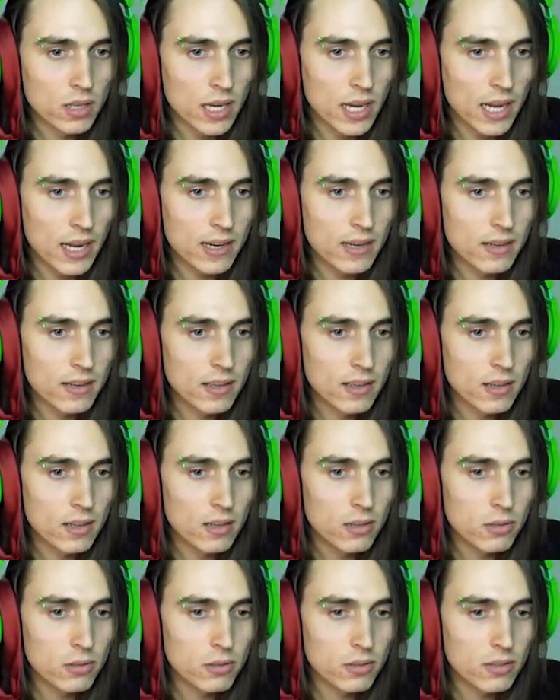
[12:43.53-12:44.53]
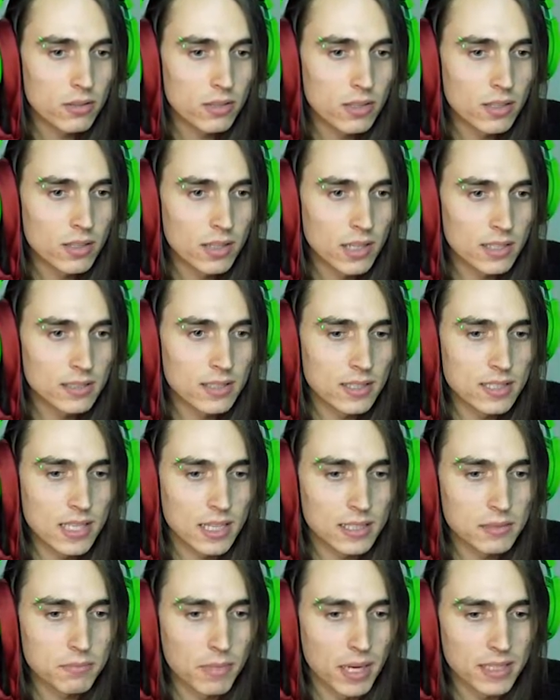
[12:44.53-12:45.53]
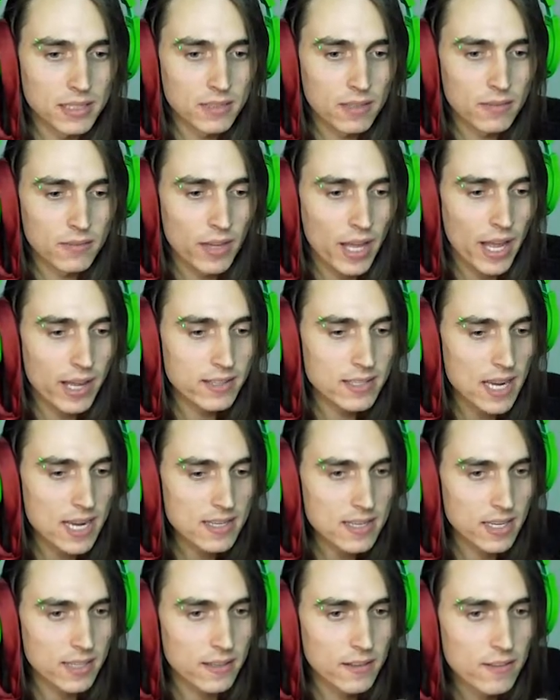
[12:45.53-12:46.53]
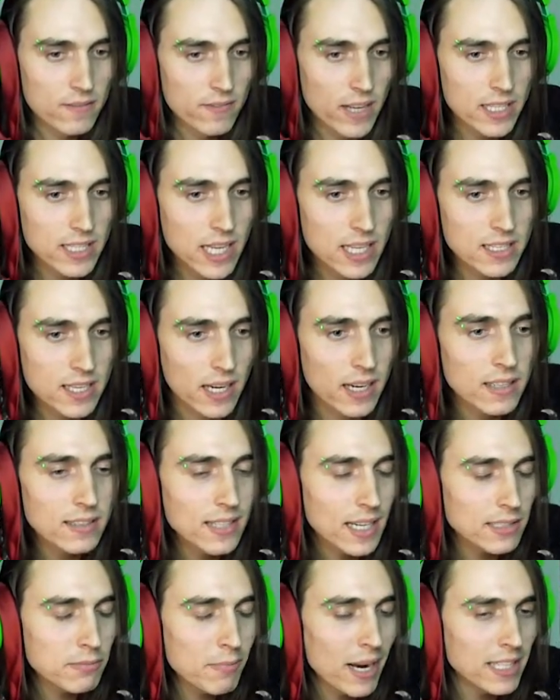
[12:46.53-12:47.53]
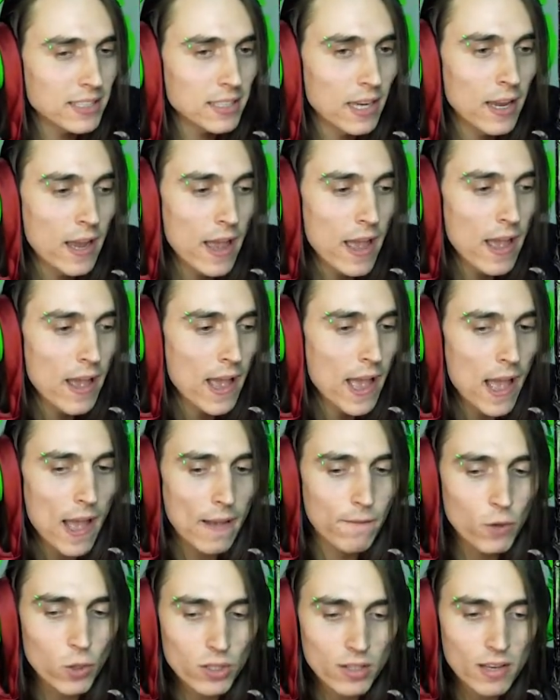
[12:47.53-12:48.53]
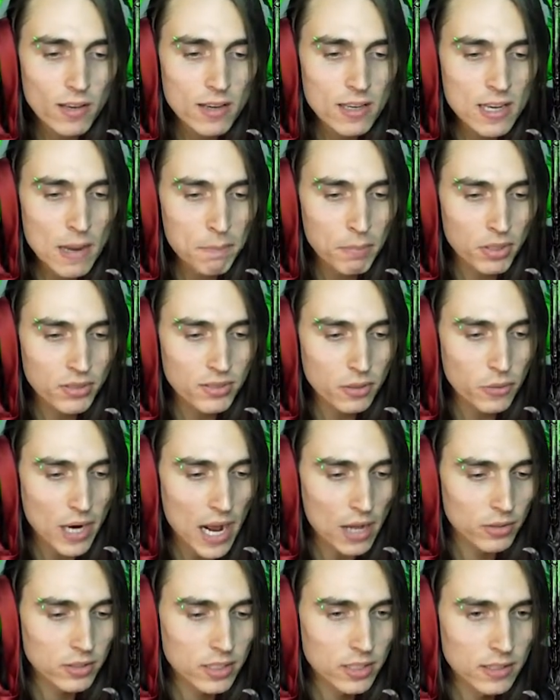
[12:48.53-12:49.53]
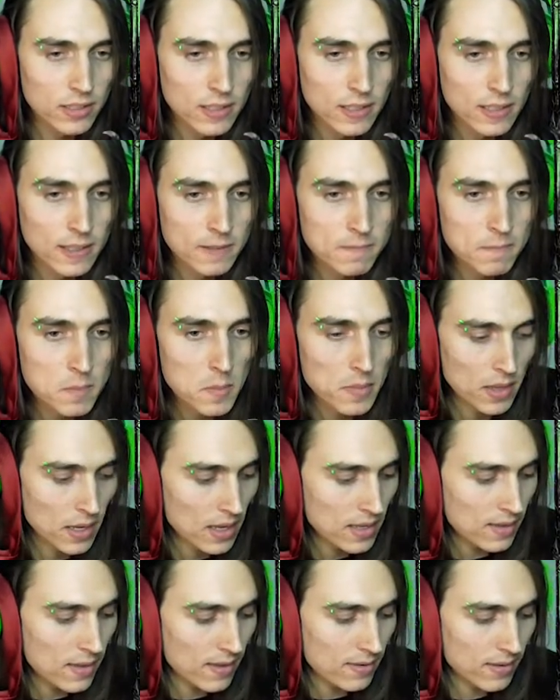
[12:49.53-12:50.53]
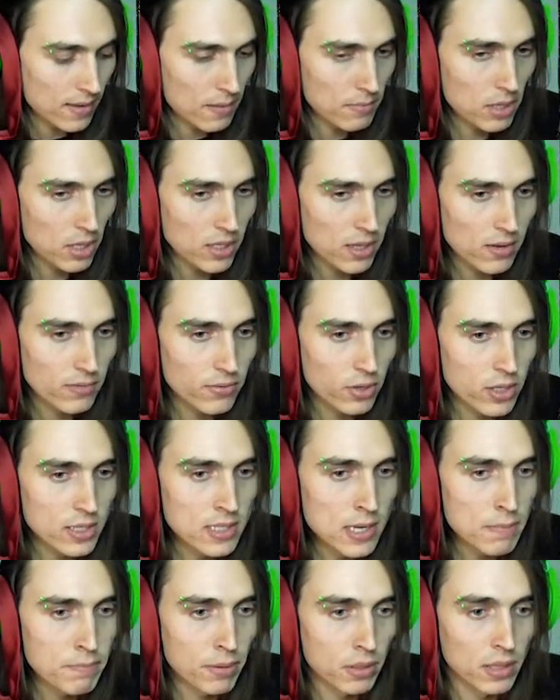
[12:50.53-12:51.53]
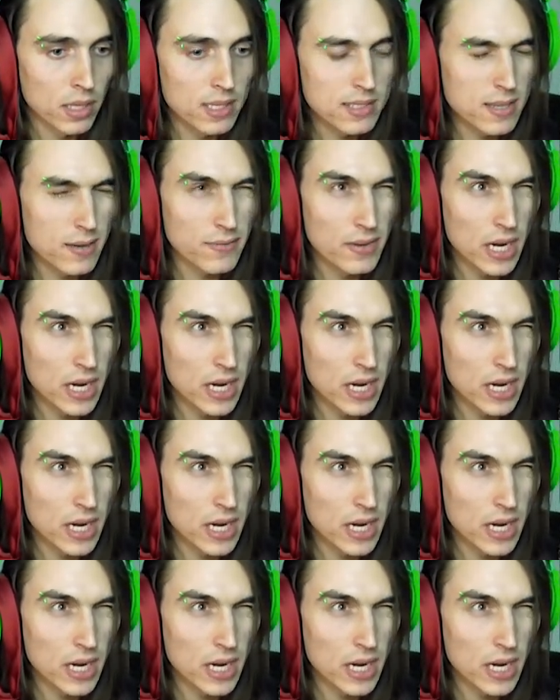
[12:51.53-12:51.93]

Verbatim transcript: Hi. Ooh, I said dust mice. Fantastic. Fantastic. Dust mice, have you seen nipples around? Yes, I'm looking for a nipple. It's a